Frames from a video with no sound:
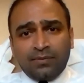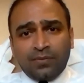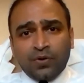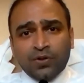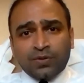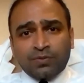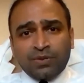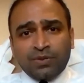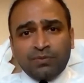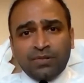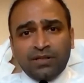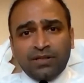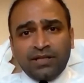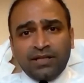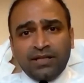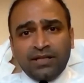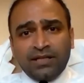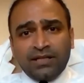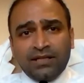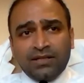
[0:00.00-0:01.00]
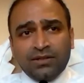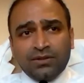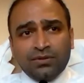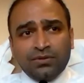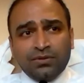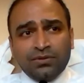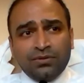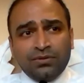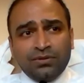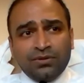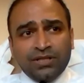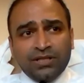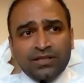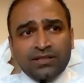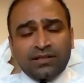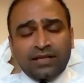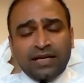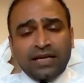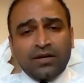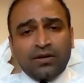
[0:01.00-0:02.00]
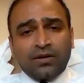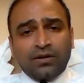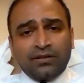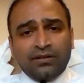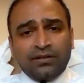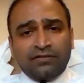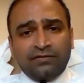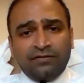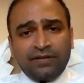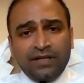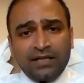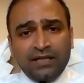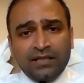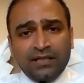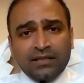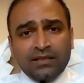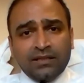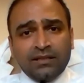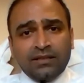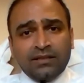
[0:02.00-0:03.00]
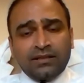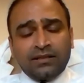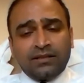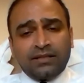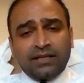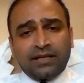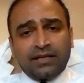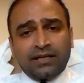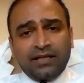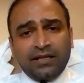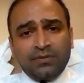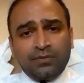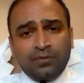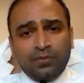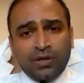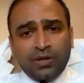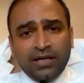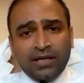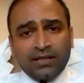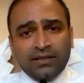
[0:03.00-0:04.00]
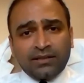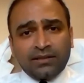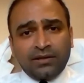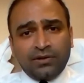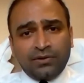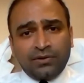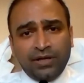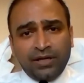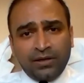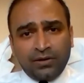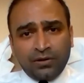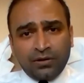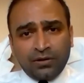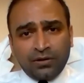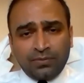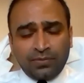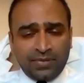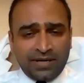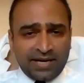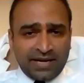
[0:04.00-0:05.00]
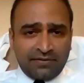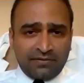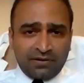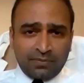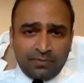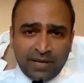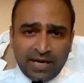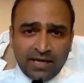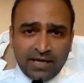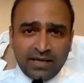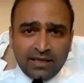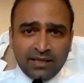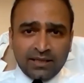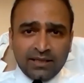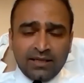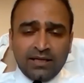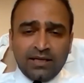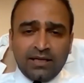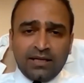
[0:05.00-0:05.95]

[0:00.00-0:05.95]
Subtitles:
most people need to just think on their feet, take a deep breath, regroup, never panic.